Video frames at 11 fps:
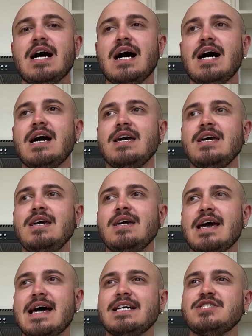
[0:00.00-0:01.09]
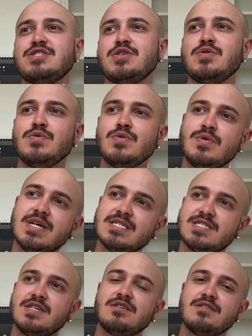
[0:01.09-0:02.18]
I had to
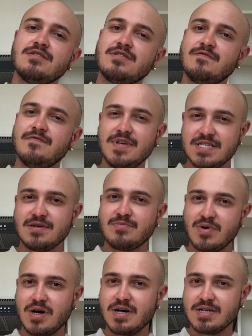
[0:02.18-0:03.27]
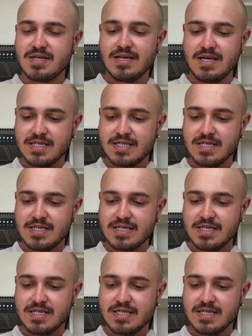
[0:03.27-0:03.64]
consider the visa part.